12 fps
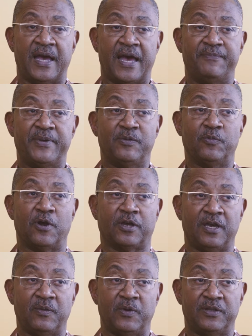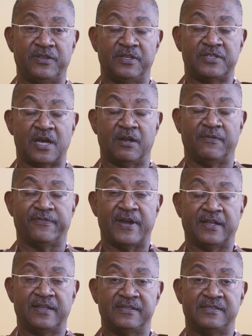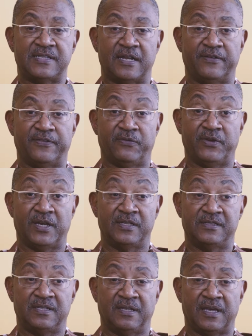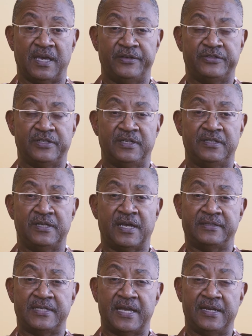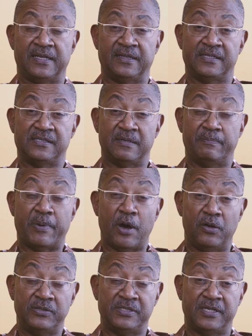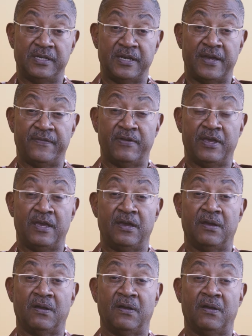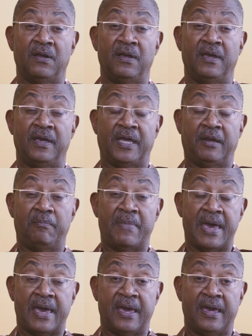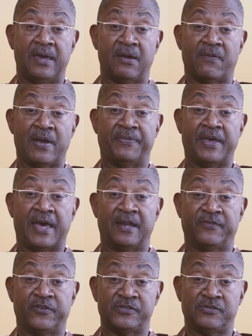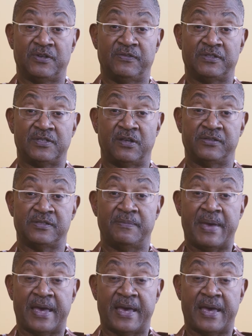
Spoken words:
I've been working with the John Hope Franklin Center for Reconciliation, attending the symposia every year in May around the anniversary of the Tulsa